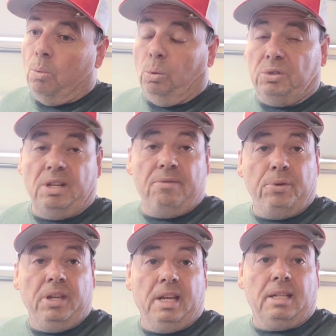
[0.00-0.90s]
we'll see if
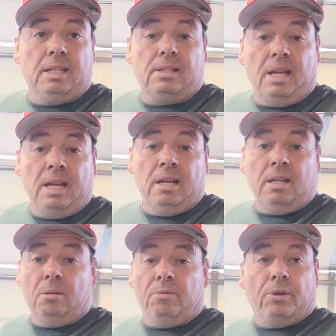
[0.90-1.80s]
we can get this
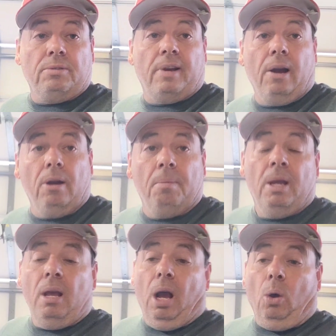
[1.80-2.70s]
thing first fire up.
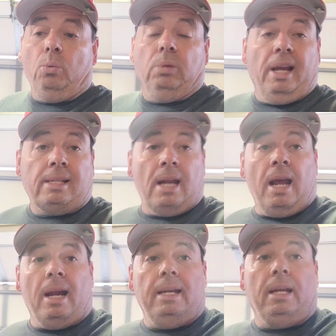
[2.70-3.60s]
Oh, last
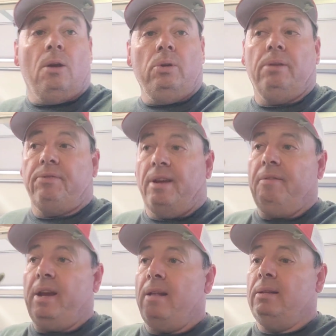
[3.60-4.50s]
night I did go get
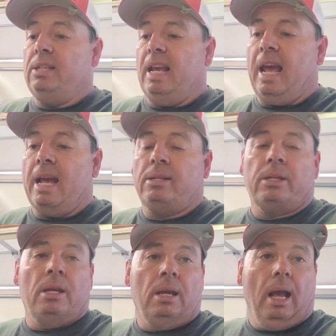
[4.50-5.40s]
5 gallons of
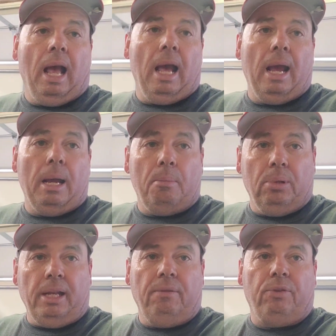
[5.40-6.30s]
gas. I
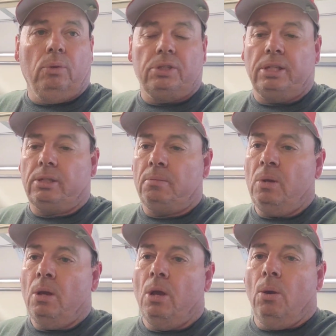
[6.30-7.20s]
bled the fuel system.
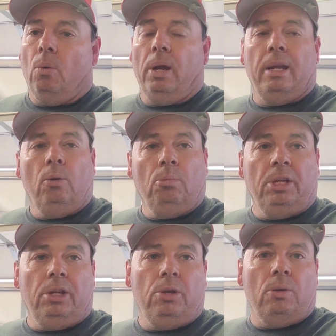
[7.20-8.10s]
What I
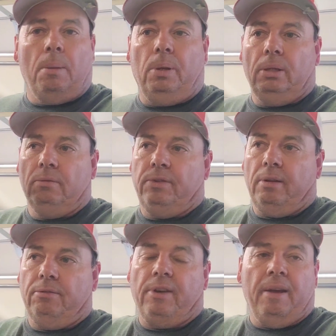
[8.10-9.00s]
normally do, I put
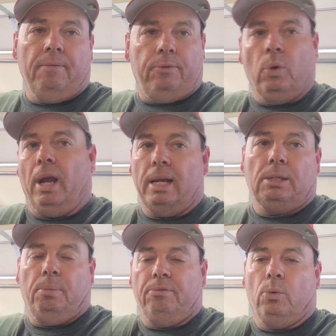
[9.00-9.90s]
I
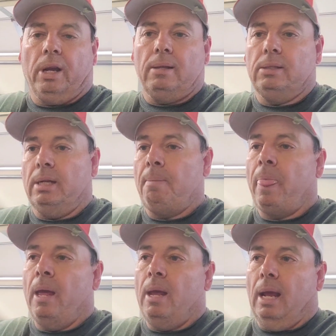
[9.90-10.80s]
actually put 4 gallons in it.
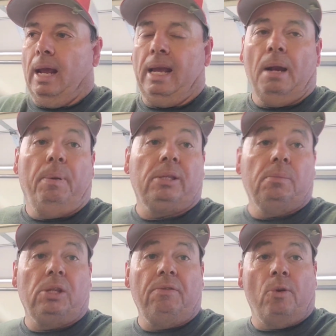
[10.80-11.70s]
And I put some
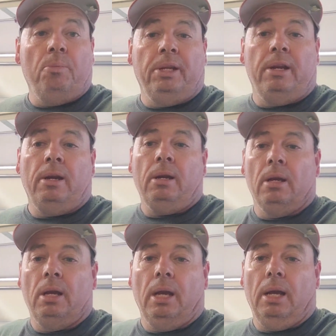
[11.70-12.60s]
seafoam in there
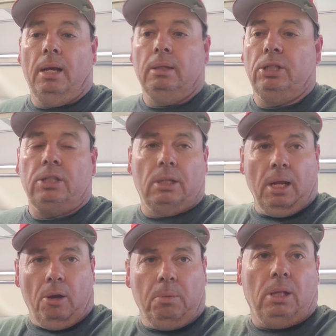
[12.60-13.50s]
just to
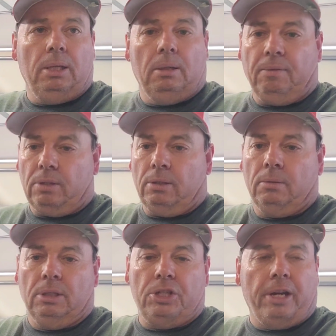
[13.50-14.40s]
help clean if the
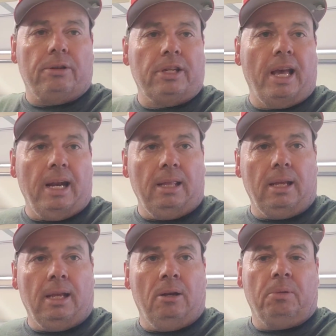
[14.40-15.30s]
injectors got
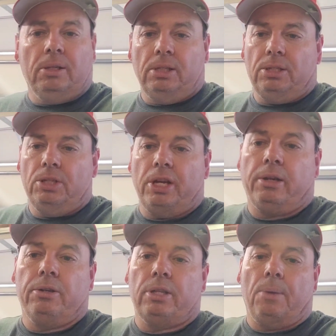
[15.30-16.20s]
anything in them, because these
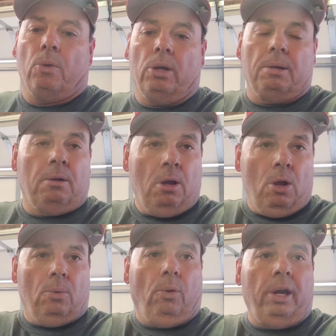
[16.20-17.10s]
injectors, they were in a
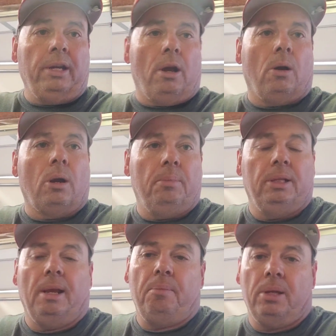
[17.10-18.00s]
running car,
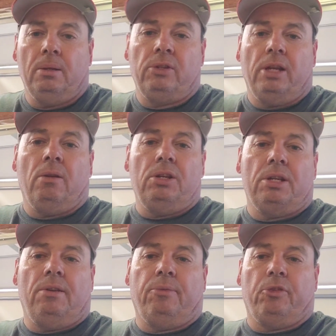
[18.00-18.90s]
but they've been sitting on the
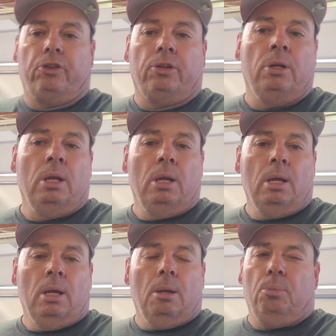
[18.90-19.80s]
shelf for
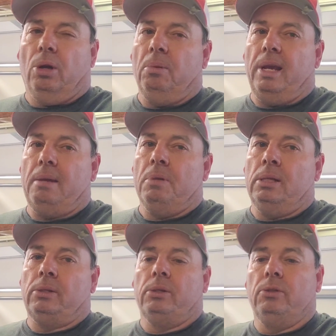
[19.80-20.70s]
probably 8
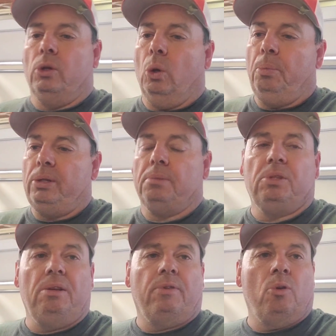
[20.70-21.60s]
months. So I'll put some
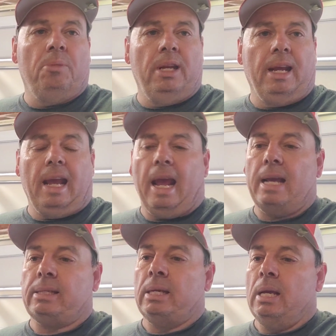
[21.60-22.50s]
seafoam in that
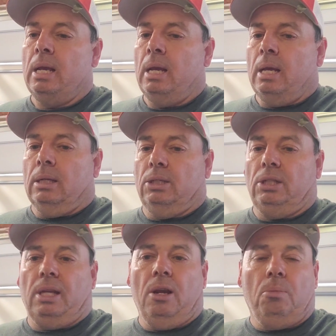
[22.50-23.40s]
gas
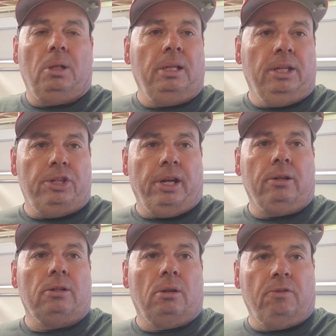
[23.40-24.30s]
just to help clean
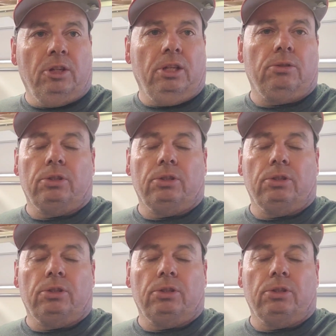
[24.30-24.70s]
injectors on initial